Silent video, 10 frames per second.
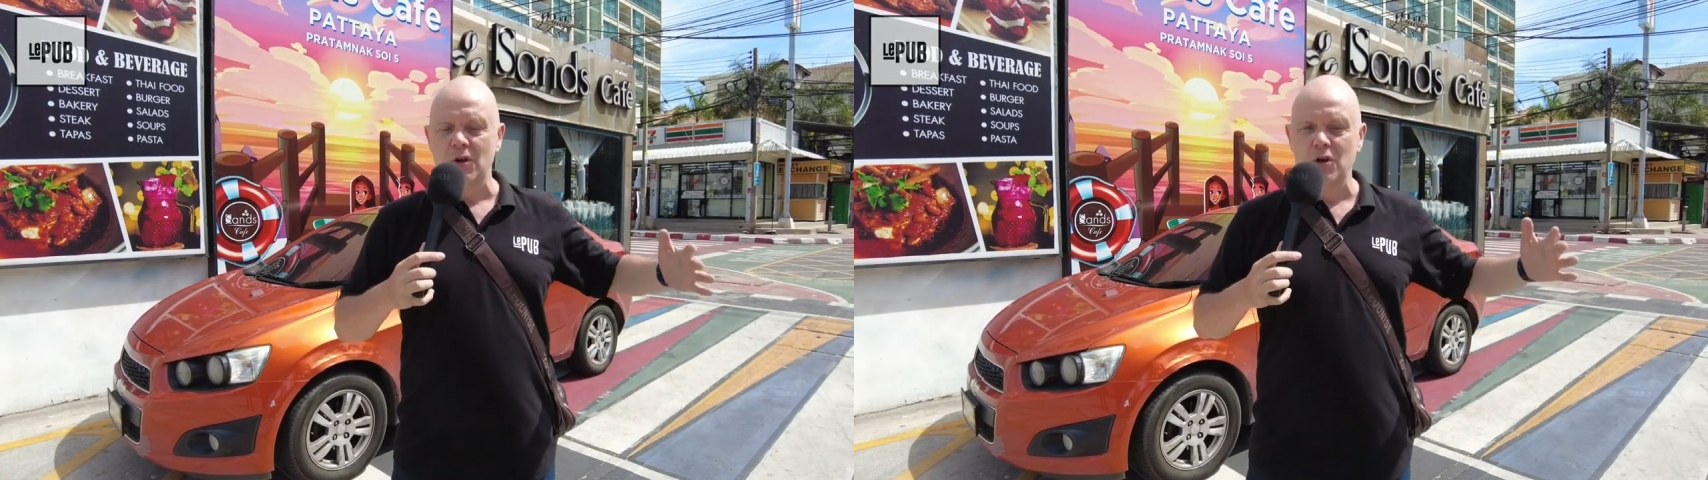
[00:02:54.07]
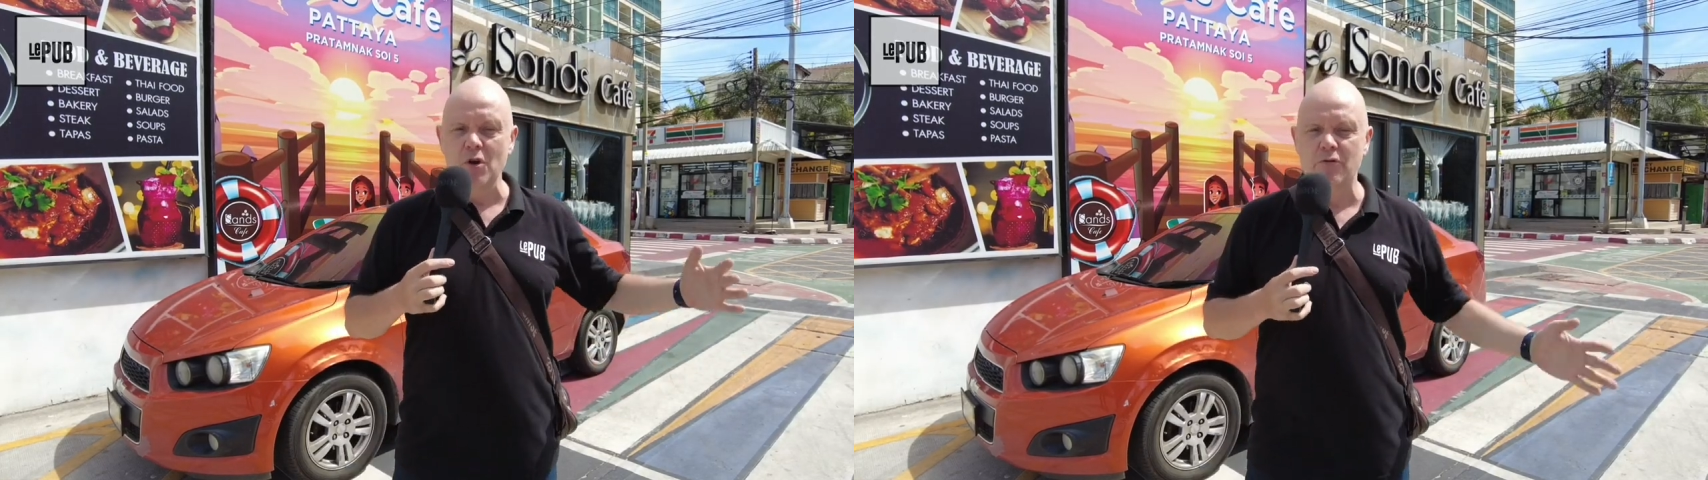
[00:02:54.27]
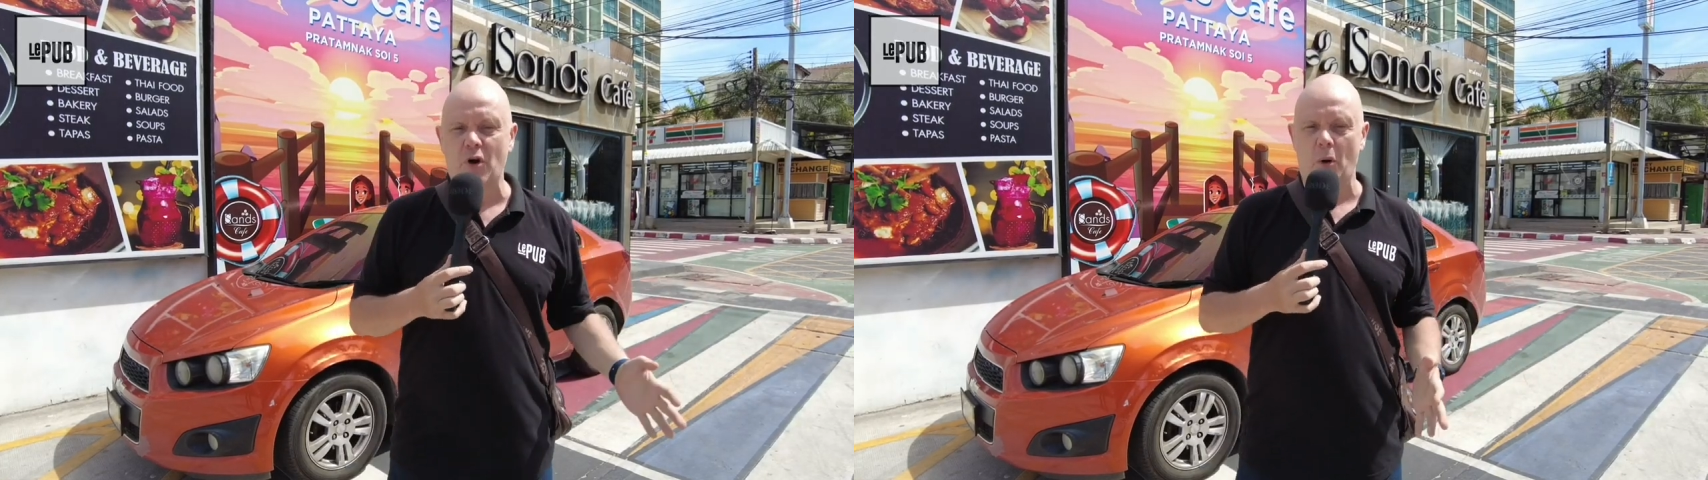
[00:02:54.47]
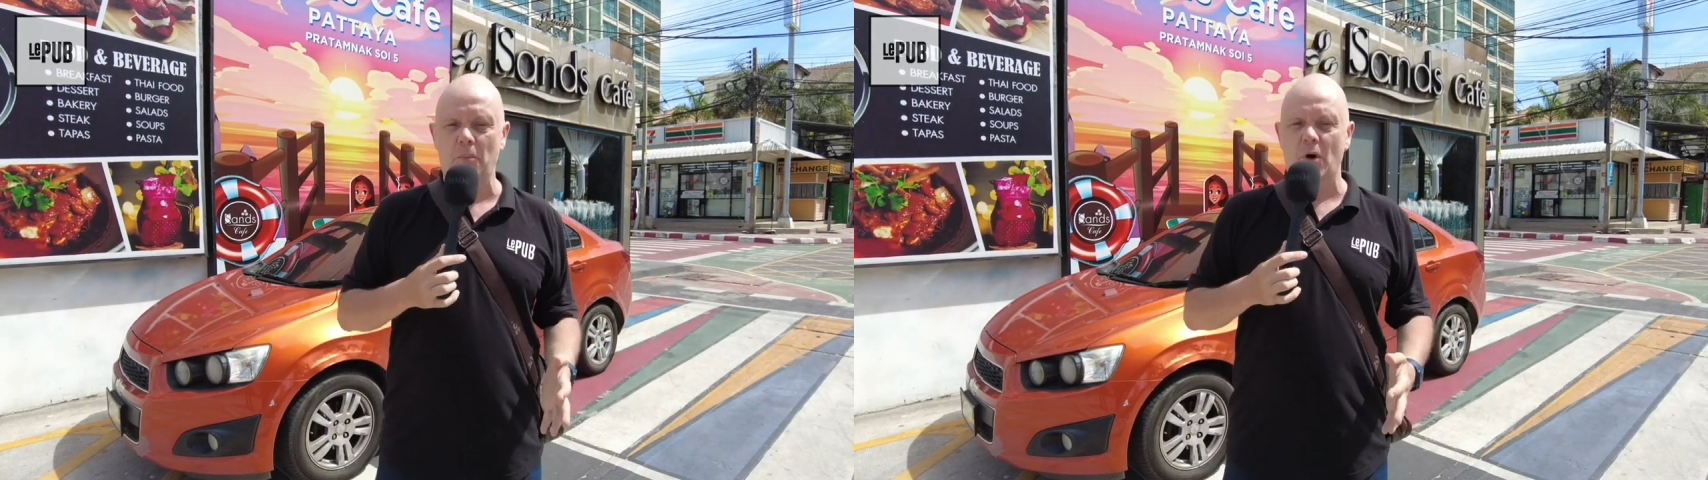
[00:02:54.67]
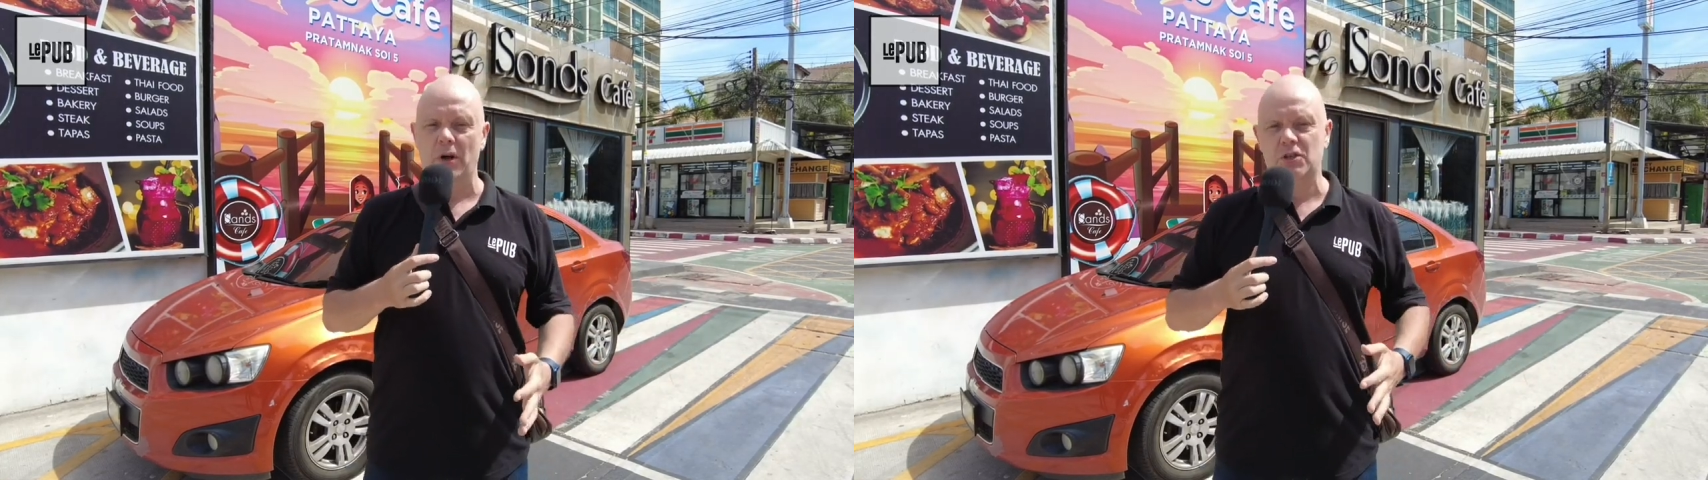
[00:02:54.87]
you've got
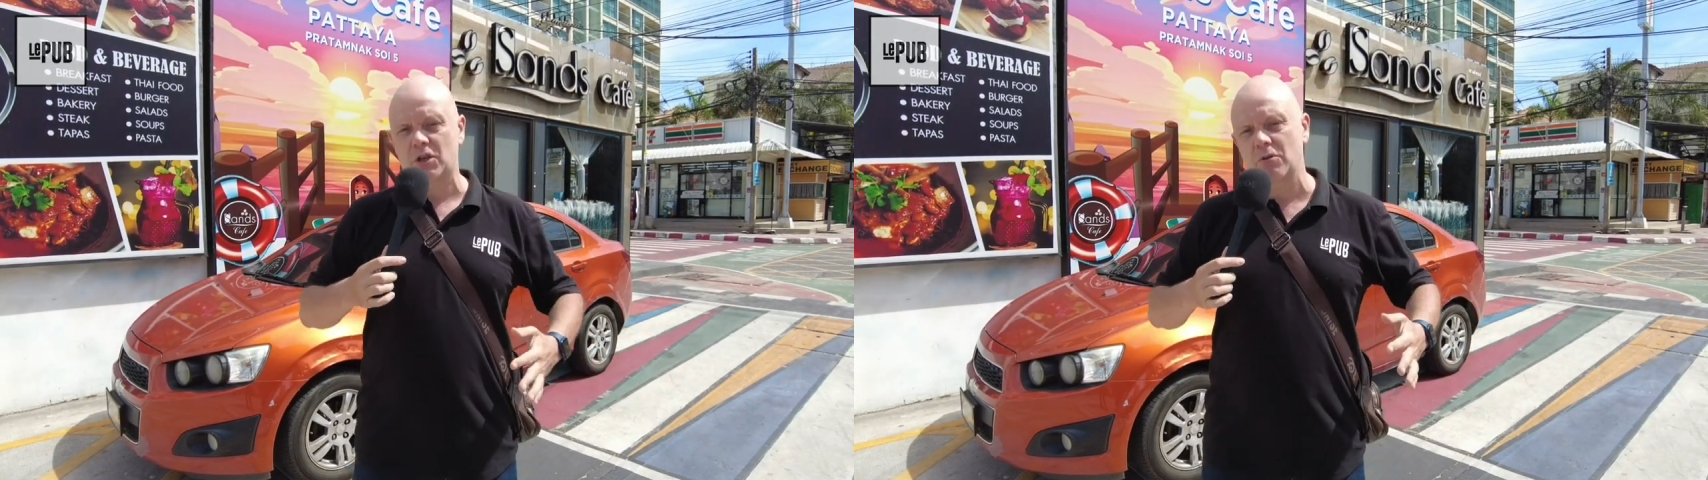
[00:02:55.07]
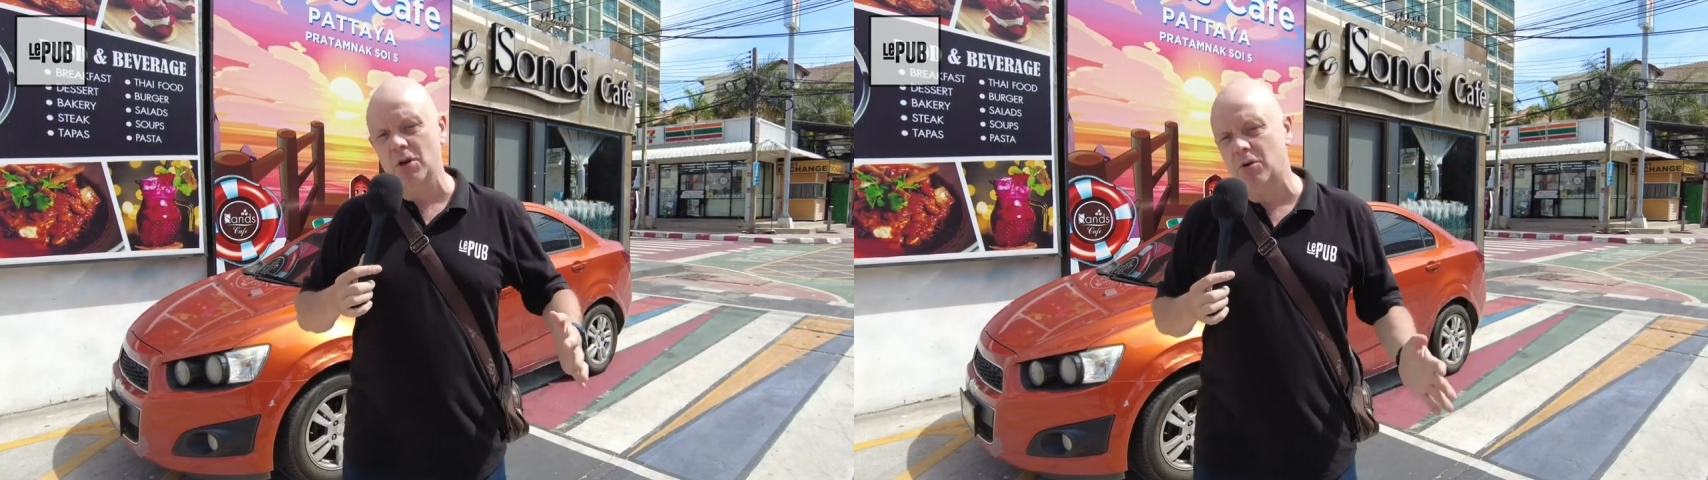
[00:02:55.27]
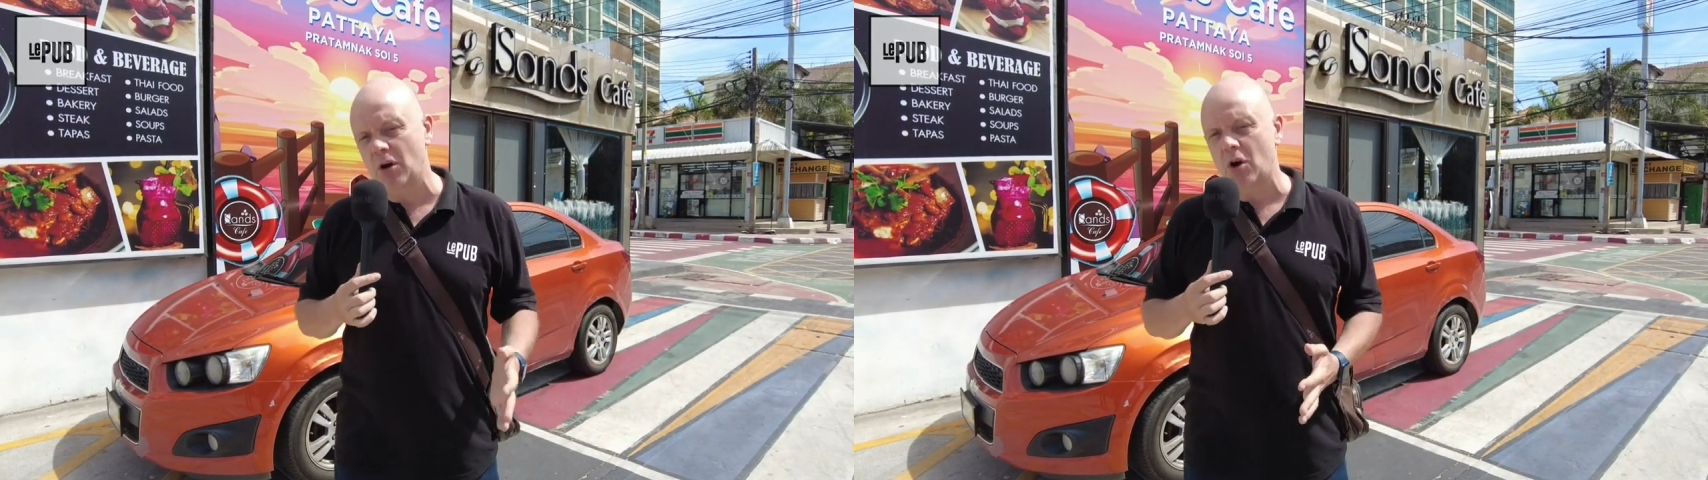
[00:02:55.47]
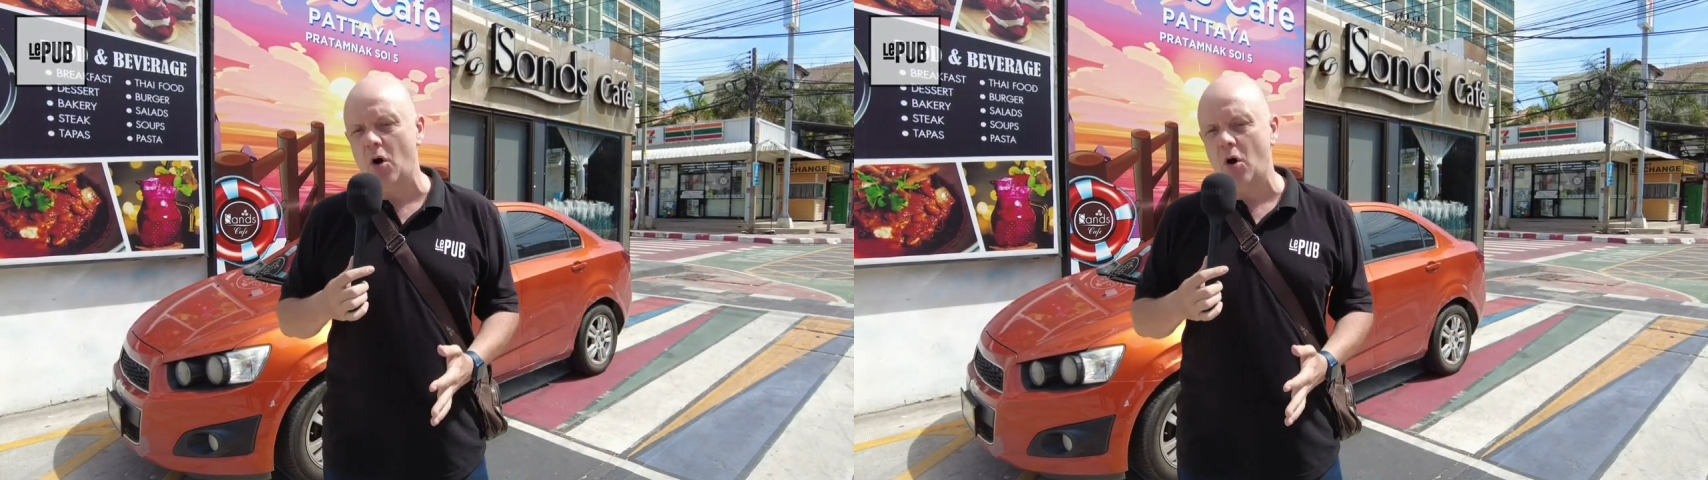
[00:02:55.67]
money, so you can